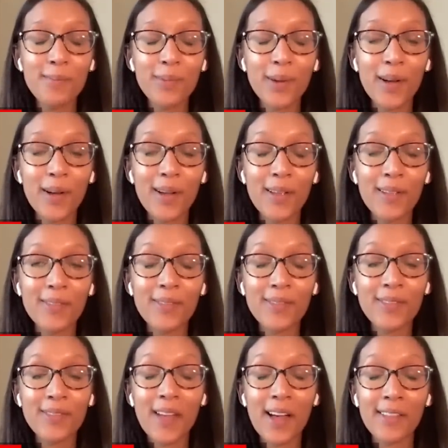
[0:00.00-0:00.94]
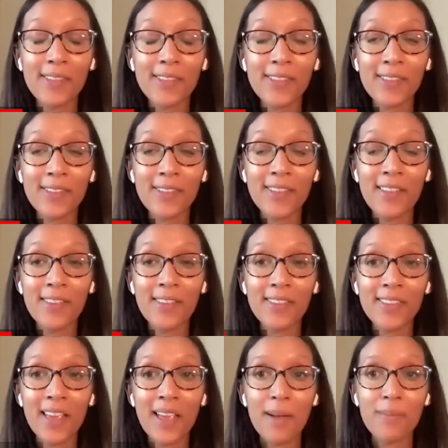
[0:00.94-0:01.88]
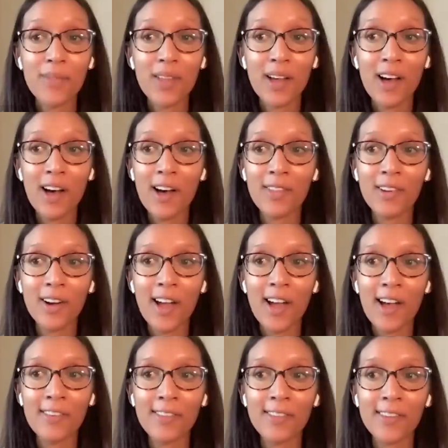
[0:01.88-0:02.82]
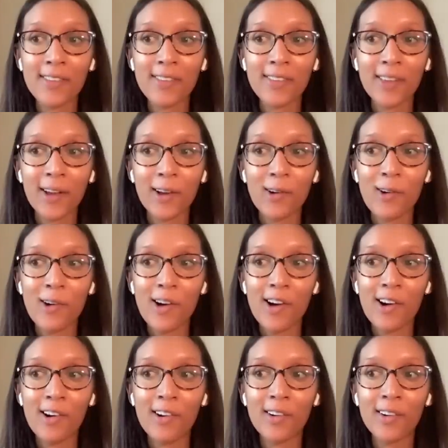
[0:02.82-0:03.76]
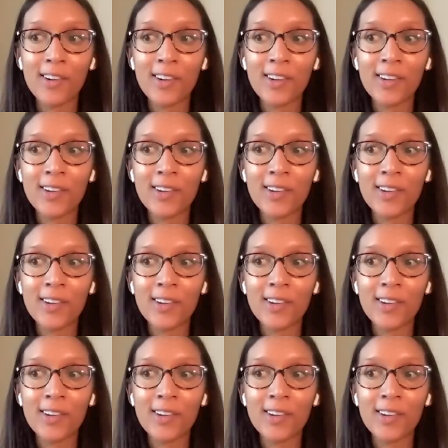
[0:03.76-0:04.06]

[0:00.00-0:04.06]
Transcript: but that's to say the same that other assets like oil